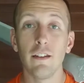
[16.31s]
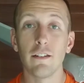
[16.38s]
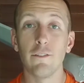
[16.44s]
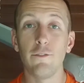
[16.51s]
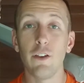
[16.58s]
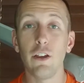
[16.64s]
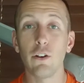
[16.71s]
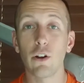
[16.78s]
to
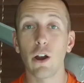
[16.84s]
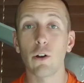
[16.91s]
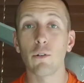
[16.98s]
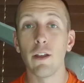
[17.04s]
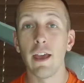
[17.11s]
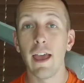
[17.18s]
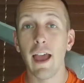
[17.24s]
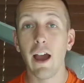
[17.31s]
figure
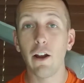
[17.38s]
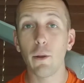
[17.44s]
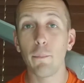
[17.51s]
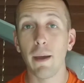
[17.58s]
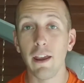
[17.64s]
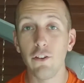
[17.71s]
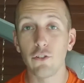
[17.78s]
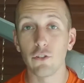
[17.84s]
out how to
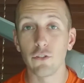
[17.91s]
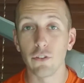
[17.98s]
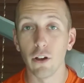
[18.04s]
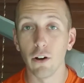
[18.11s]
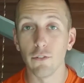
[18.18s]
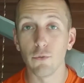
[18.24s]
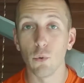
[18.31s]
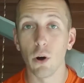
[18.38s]
pace
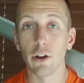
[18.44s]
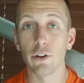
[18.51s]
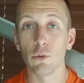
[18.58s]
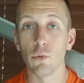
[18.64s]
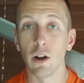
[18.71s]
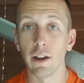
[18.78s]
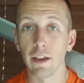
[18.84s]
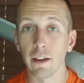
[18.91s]
yourself while you're
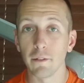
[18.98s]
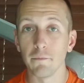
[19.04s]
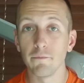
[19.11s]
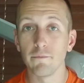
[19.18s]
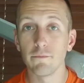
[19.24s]
running.